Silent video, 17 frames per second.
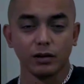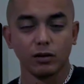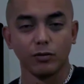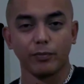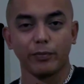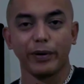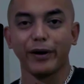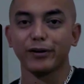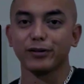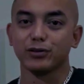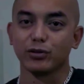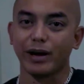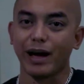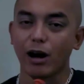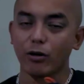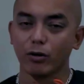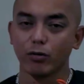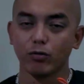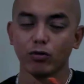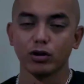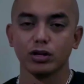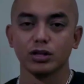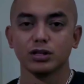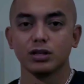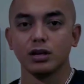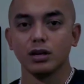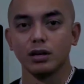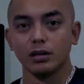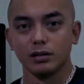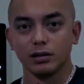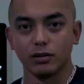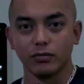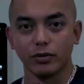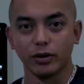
compared to how it was the